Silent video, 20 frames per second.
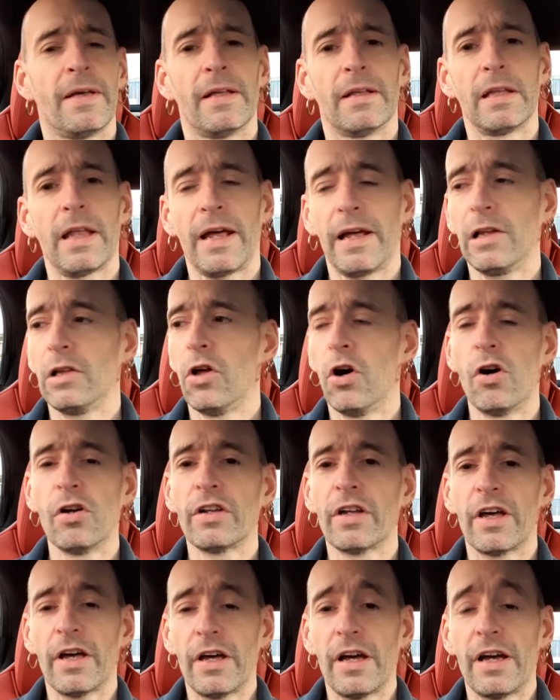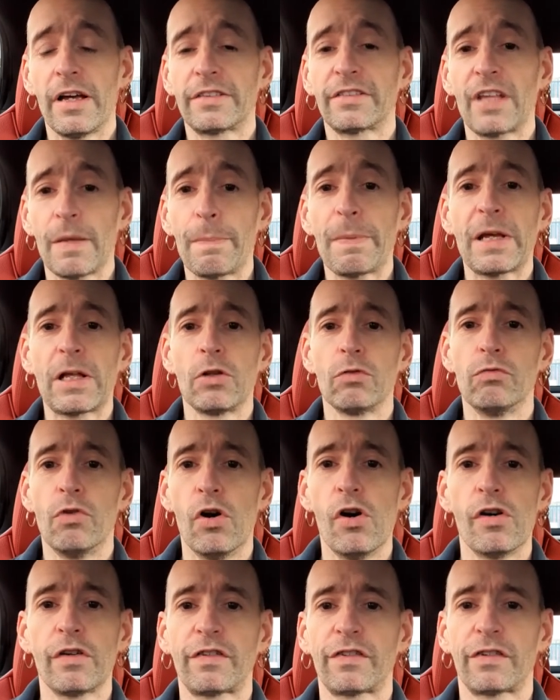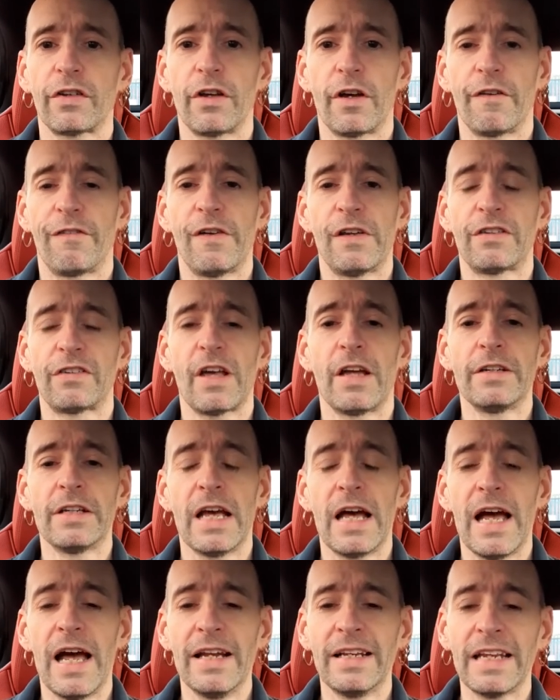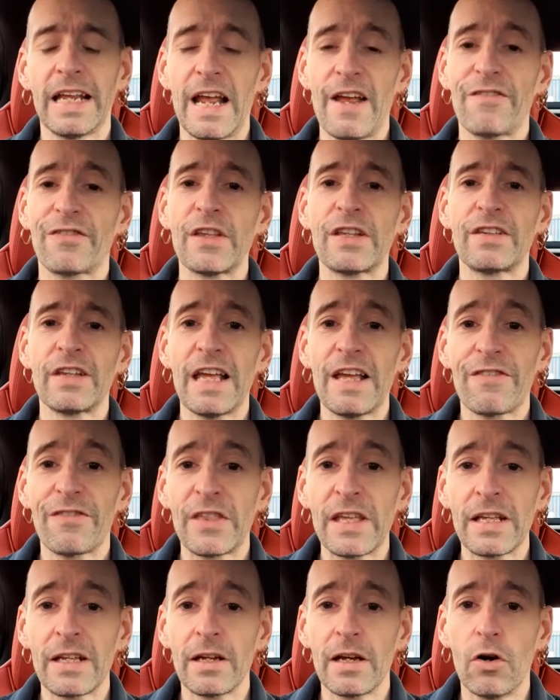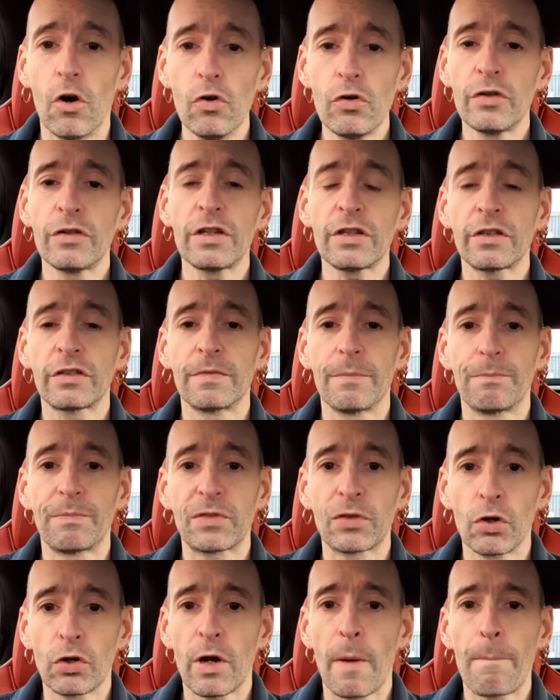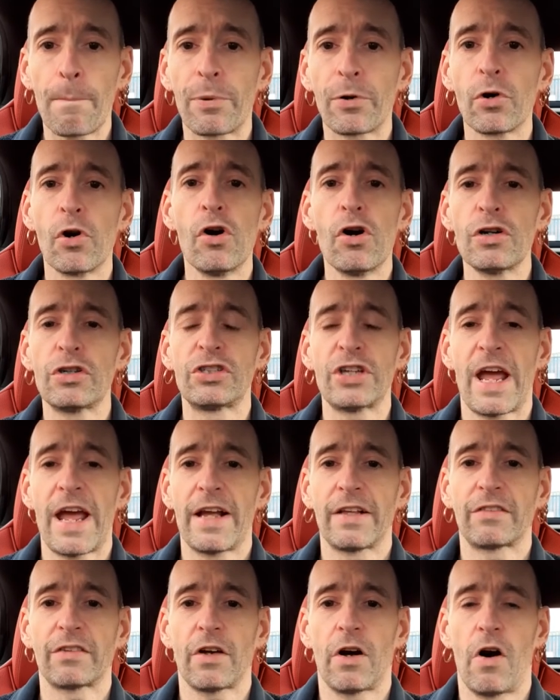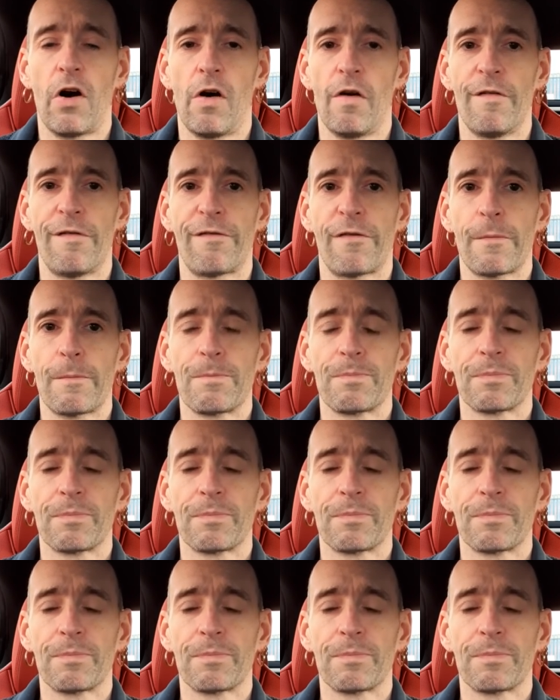let alone a typical road surface. And if they undertook a project of